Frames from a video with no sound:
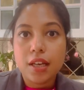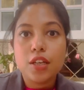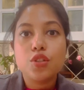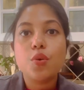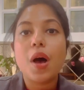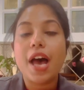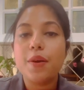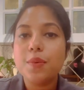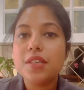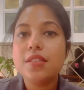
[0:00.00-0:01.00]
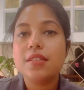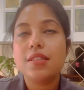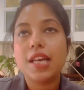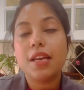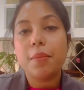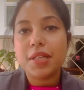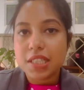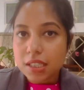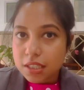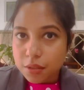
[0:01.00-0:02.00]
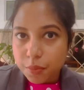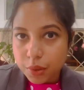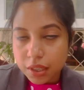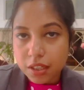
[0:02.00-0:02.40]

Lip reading: So I was in a maternity period